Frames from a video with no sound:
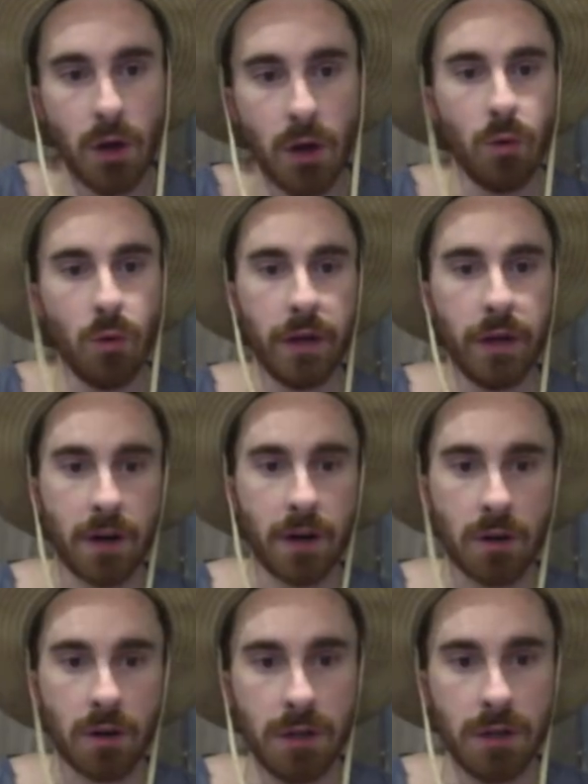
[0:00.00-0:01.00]
we are
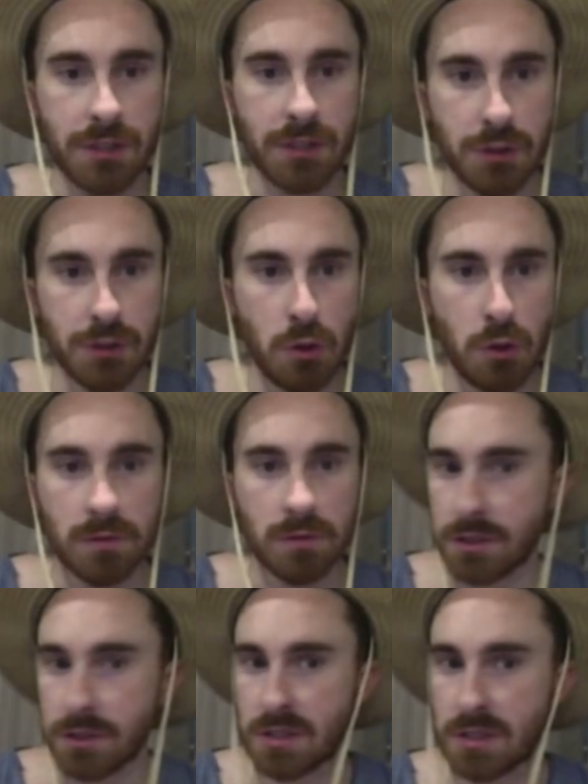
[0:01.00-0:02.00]
going to
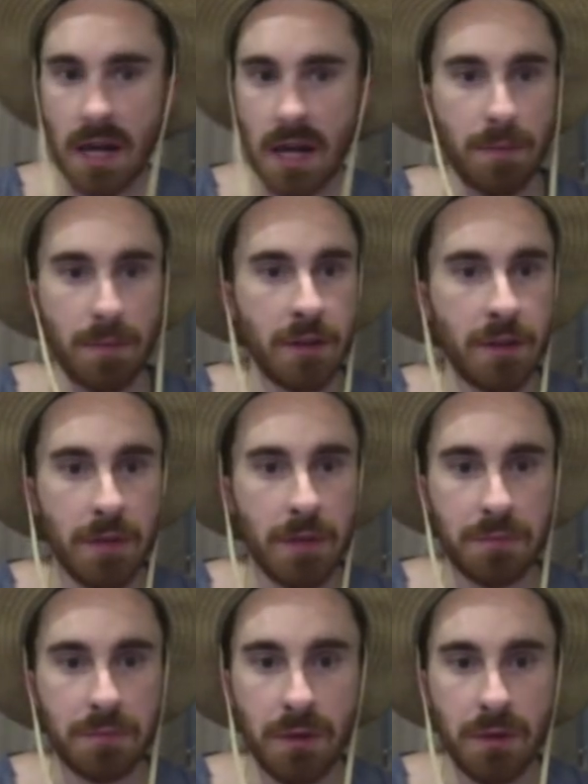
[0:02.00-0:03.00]
just slap on the
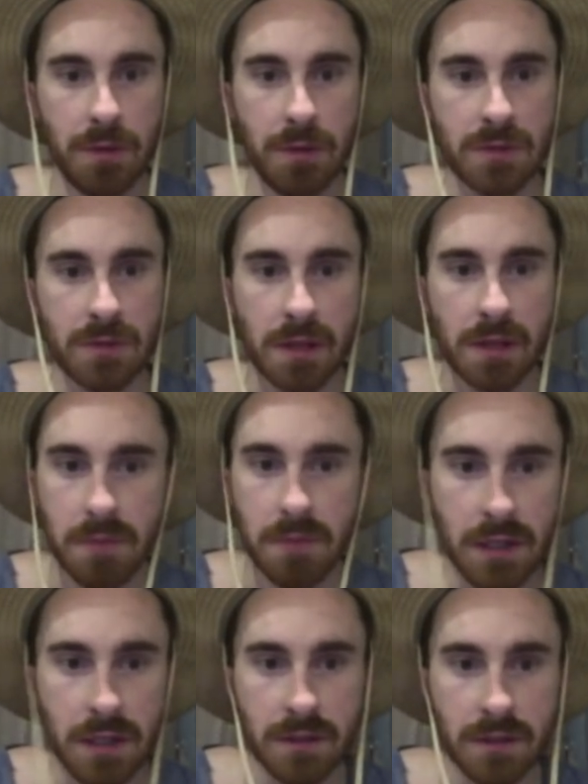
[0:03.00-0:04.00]
big boy boost, and
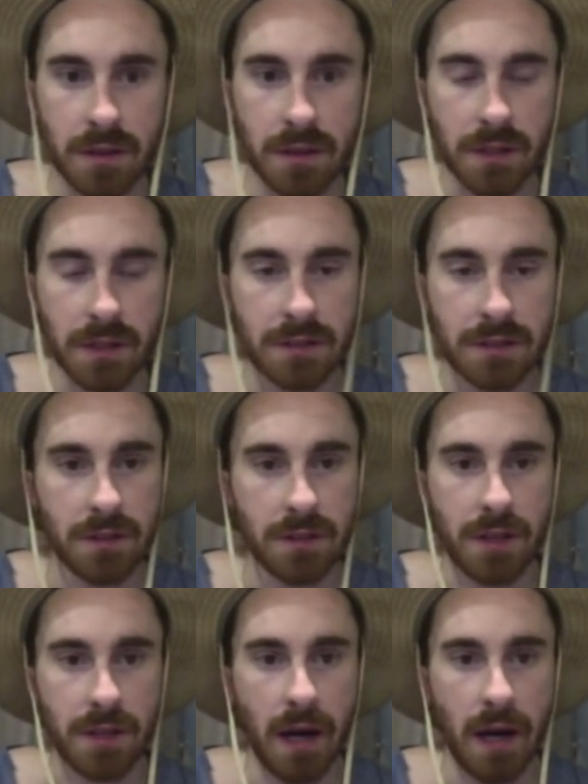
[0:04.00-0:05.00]
immediately you're like, dude,
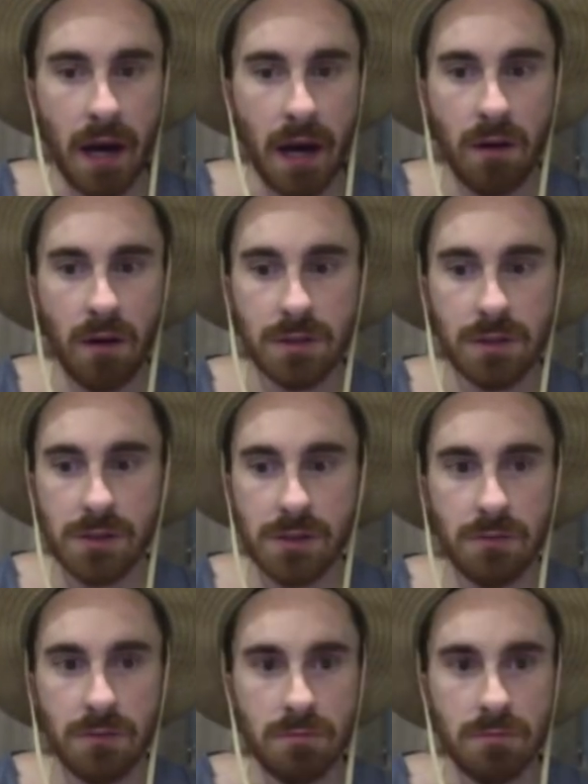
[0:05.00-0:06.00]
how do
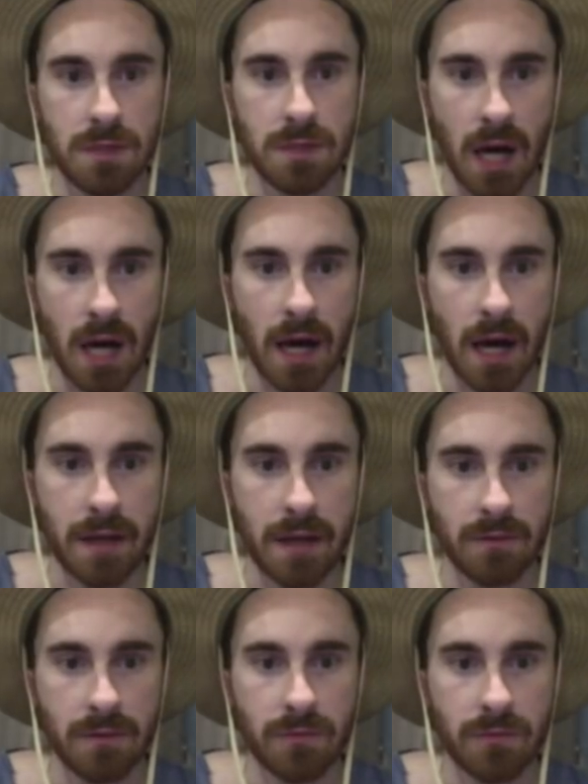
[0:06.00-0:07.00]
you die
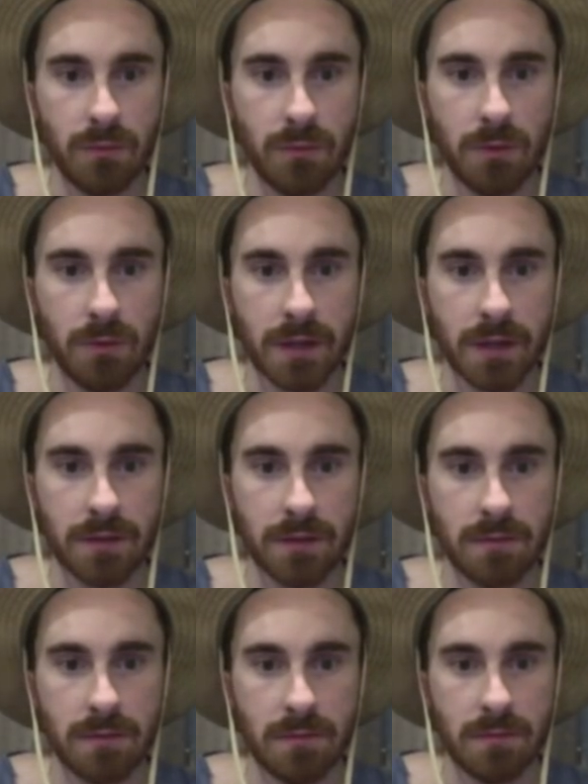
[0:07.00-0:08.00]
with
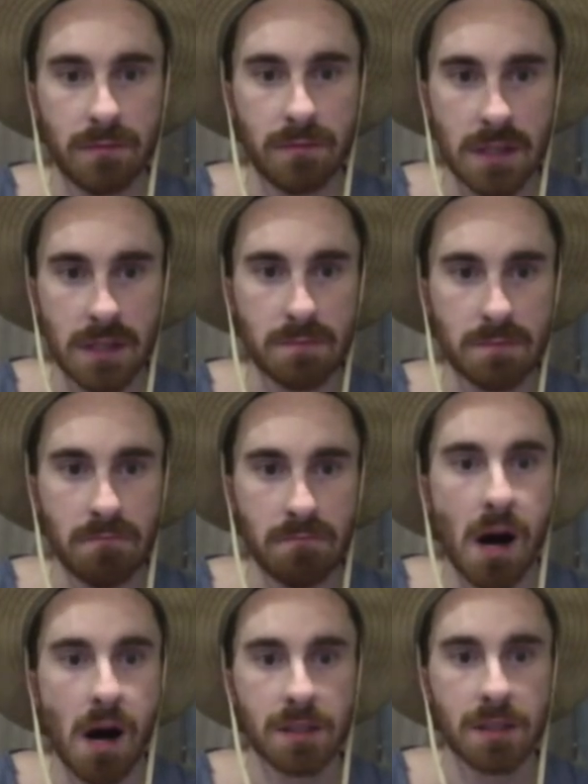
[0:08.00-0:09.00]
these
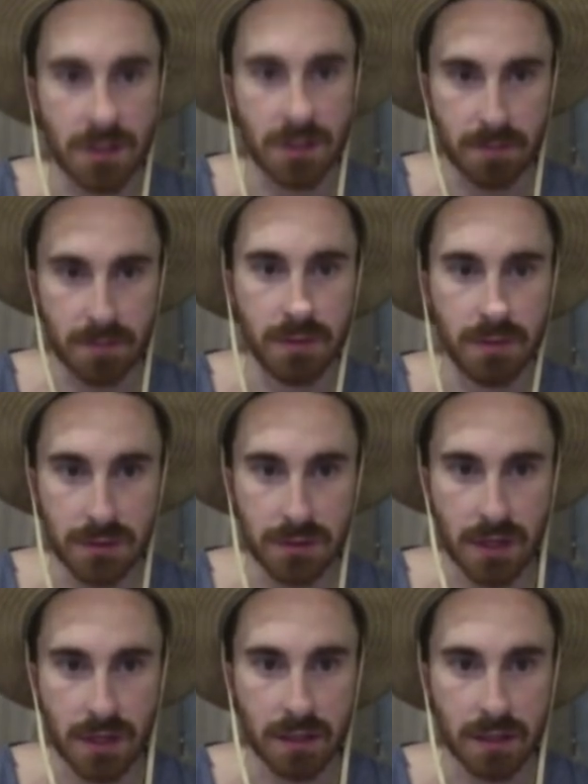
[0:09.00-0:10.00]
monster boosts
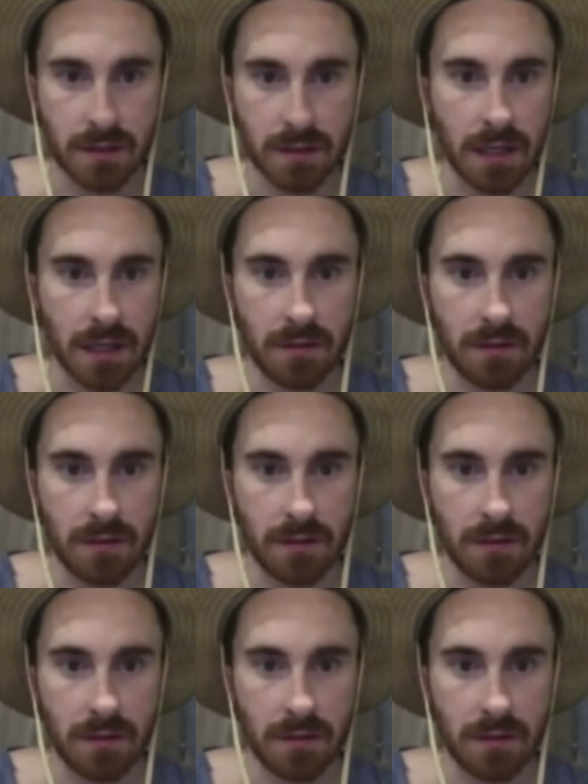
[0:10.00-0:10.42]
on? Like,